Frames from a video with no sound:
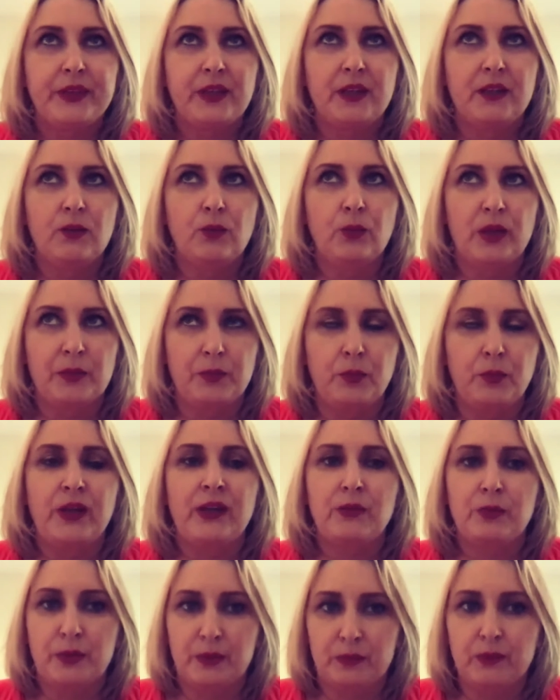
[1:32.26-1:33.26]

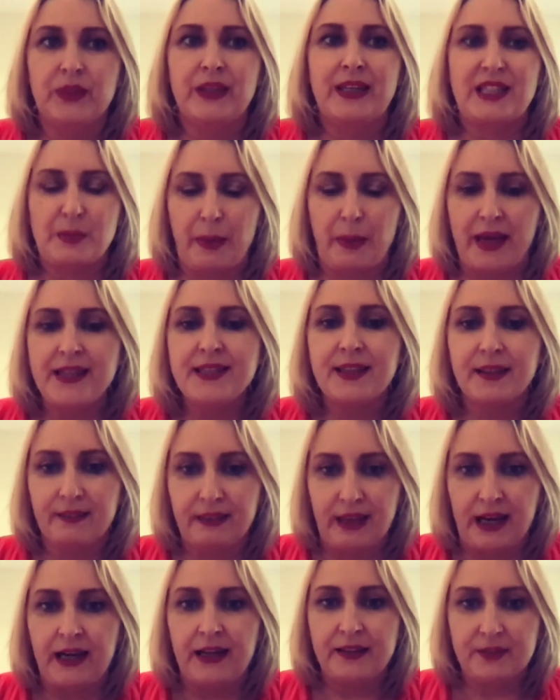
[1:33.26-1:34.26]
we're expecting
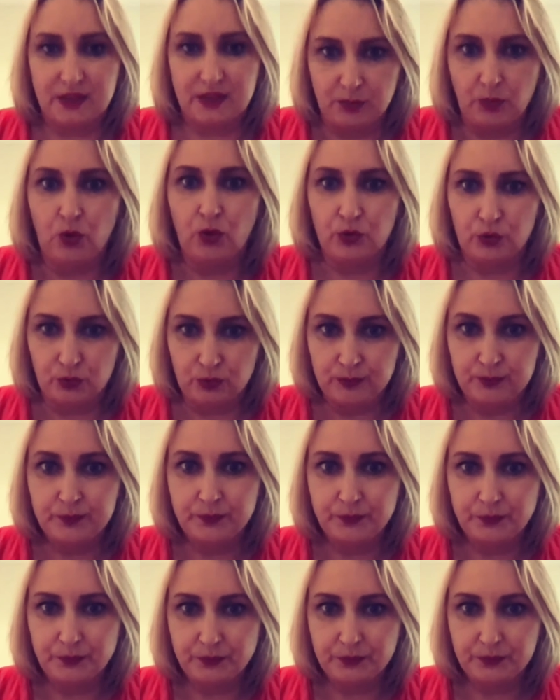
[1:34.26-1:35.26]
that tomorrow.
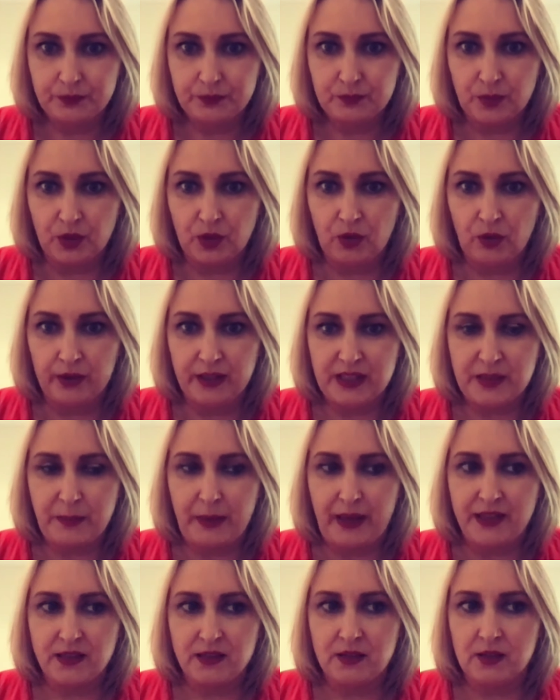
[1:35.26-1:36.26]
We're not
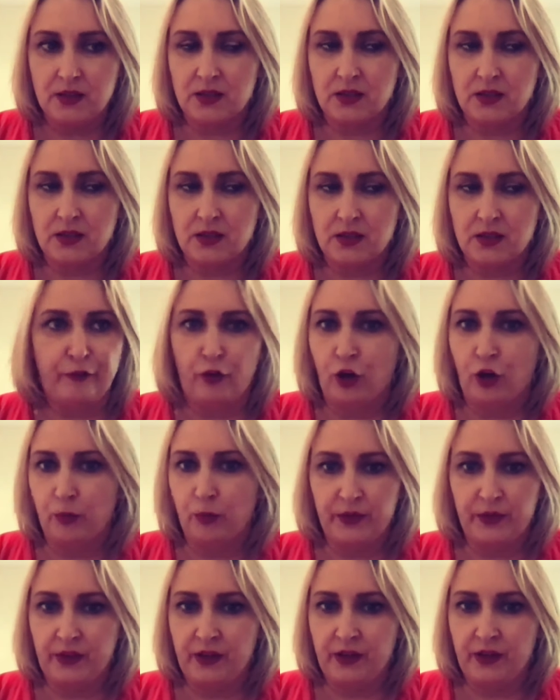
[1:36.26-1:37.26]
expecting just to conform
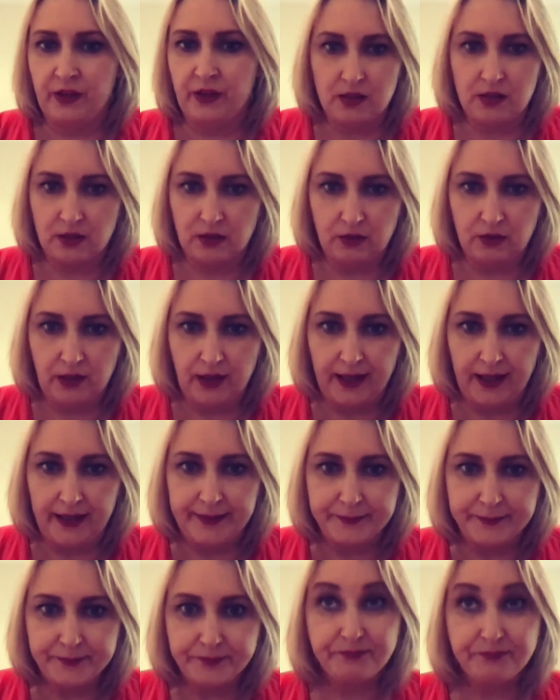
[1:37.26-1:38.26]
with the rest of the UK.
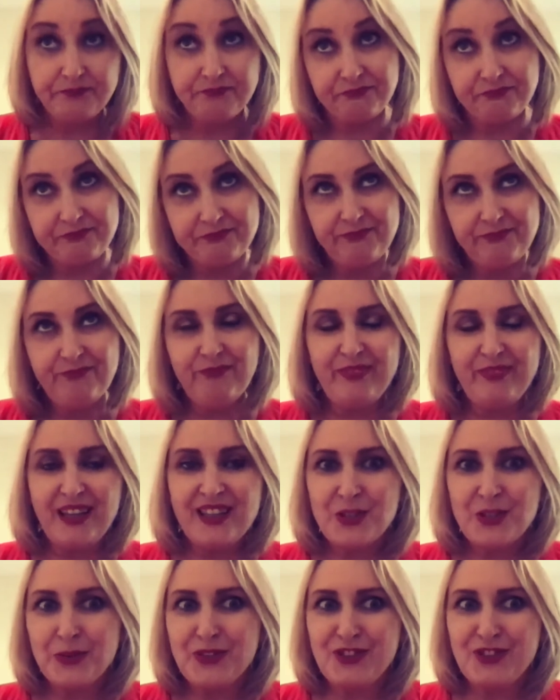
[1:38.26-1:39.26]

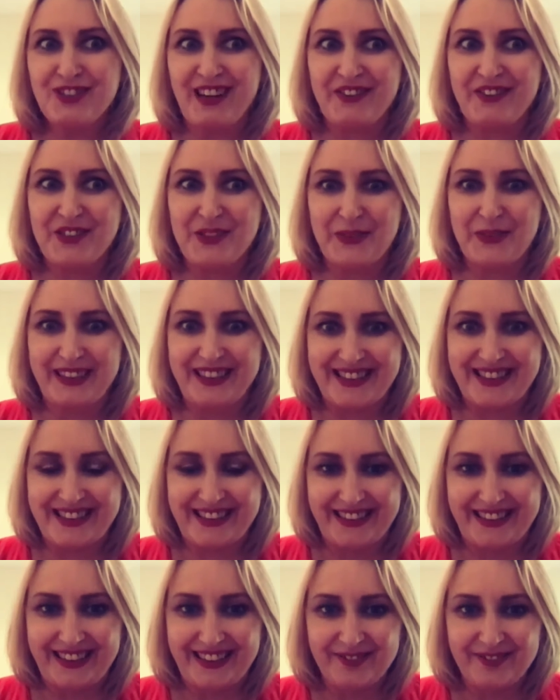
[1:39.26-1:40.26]
So we just have to wait and
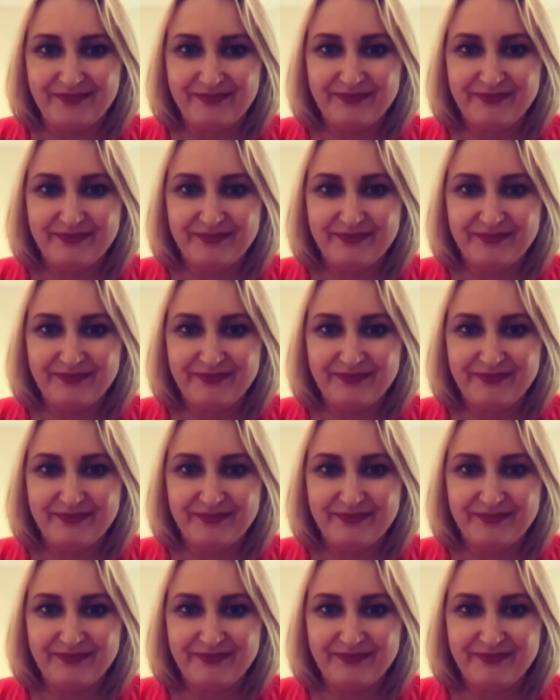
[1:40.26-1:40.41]
see.